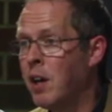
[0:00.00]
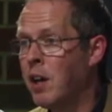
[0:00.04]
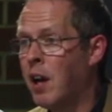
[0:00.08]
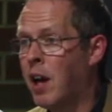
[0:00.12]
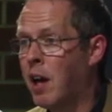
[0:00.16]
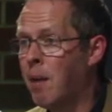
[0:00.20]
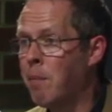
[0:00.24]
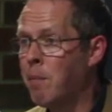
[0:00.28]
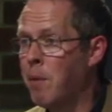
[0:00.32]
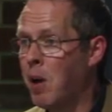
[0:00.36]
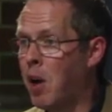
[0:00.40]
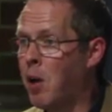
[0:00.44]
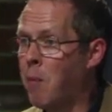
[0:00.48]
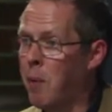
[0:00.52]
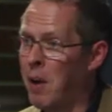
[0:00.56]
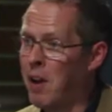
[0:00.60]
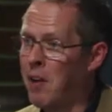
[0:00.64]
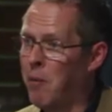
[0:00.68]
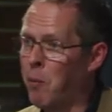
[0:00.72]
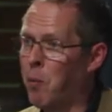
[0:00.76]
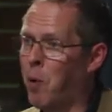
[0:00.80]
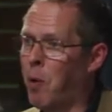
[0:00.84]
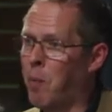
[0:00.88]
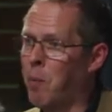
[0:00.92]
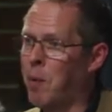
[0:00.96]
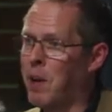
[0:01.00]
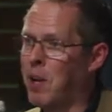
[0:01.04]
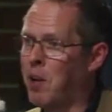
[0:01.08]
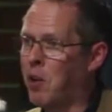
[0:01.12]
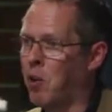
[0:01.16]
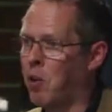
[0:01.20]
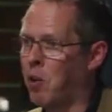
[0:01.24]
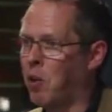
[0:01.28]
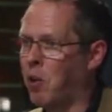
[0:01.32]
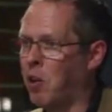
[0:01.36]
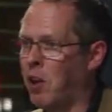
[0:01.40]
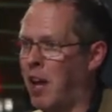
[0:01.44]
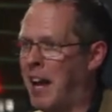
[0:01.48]
um, a, what we
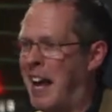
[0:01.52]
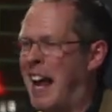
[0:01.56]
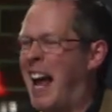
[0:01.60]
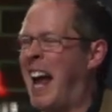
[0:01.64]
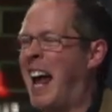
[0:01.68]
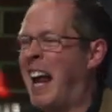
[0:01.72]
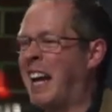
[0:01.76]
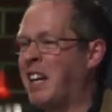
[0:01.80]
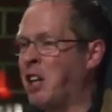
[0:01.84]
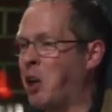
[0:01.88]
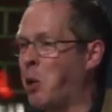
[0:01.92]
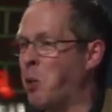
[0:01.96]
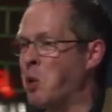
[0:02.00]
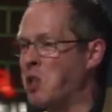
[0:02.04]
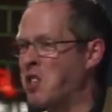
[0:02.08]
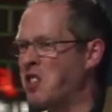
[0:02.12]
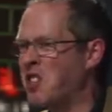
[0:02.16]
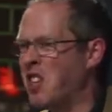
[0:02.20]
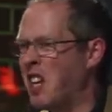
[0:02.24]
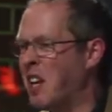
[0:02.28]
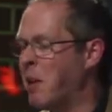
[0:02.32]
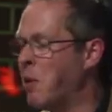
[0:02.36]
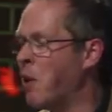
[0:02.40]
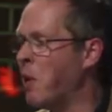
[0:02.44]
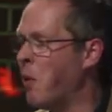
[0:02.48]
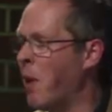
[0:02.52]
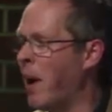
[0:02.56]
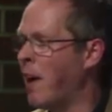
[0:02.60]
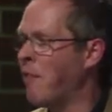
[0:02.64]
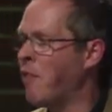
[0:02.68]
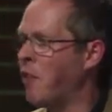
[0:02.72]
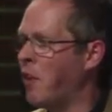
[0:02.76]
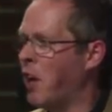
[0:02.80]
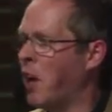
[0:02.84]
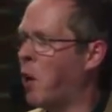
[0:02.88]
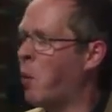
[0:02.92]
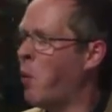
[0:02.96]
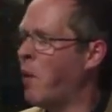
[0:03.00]
call adequacy. You
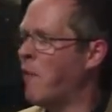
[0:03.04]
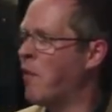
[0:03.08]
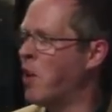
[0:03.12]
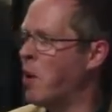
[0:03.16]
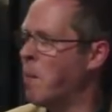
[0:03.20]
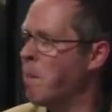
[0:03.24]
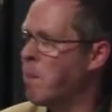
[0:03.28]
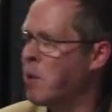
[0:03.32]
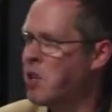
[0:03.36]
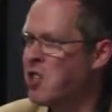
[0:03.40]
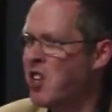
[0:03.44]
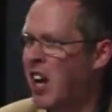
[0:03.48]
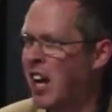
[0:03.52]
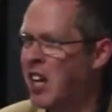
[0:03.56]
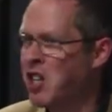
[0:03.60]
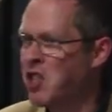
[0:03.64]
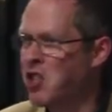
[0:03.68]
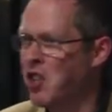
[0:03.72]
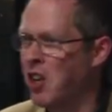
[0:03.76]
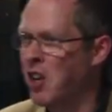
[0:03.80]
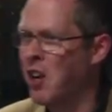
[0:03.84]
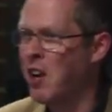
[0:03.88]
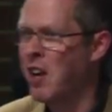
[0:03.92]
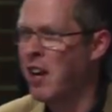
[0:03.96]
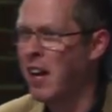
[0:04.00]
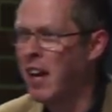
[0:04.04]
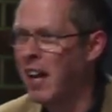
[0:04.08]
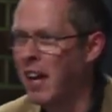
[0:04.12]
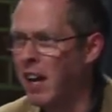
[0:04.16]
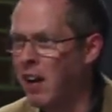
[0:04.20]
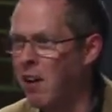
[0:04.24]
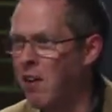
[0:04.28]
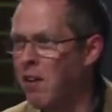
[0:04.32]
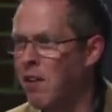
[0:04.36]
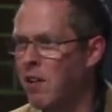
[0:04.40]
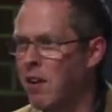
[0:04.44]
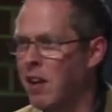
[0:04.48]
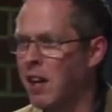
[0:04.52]
have equivalent protection
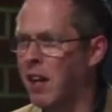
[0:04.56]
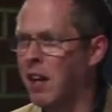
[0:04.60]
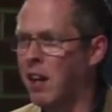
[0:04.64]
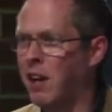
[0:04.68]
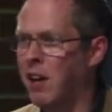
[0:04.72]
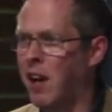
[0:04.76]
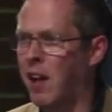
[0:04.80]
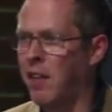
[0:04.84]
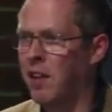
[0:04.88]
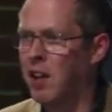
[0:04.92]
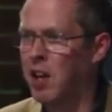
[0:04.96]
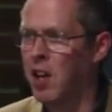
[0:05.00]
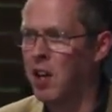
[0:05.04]
in, in another